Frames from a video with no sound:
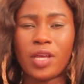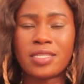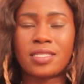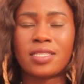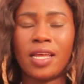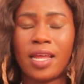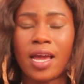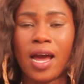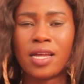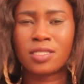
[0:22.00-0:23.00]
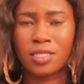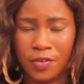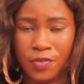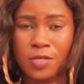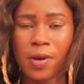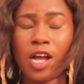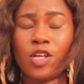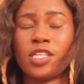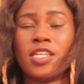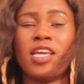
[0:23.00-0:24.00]
say Syndicast TV, so
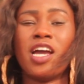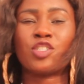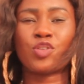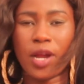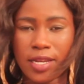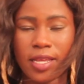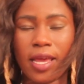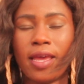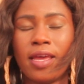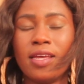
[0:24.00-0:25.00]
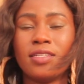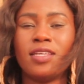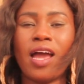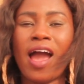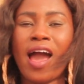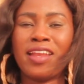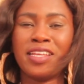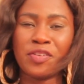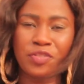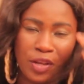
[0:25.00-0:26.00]
I said, they are trying their
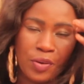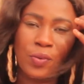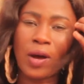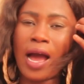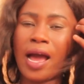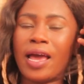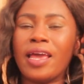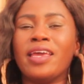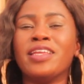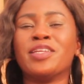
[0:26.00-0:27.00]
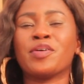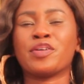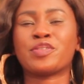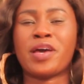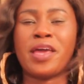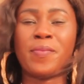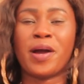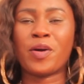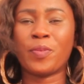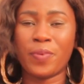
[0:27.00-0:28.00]
hand here, channel. I didn't cause I have
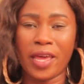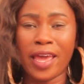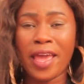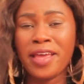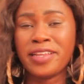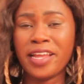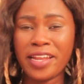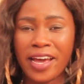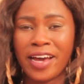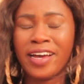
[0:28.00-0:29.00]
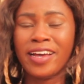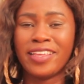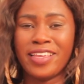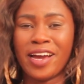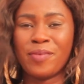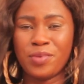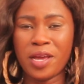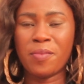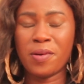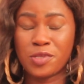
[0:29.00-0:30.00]
a copy. Nana, yeah,
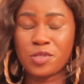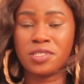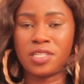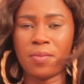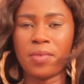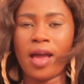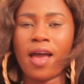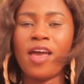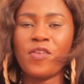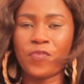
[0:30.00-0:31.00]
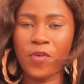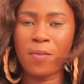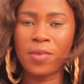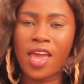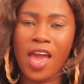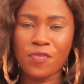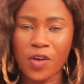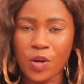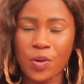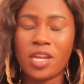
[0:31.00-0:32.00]
be a mommy, so she's a friend me
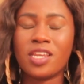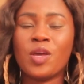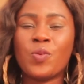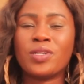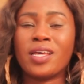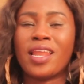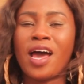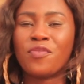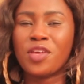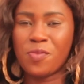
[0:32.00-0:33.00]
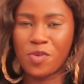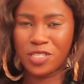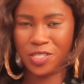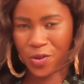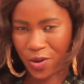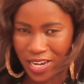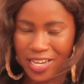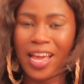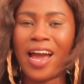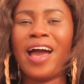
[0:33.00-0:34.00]
evergreen with a love emoji green.
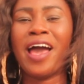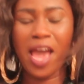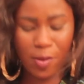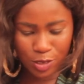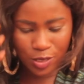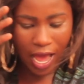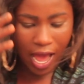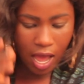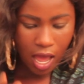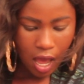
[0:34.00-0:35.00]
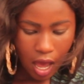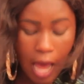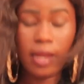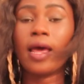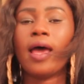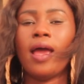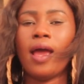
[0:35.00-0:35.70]
I was here, and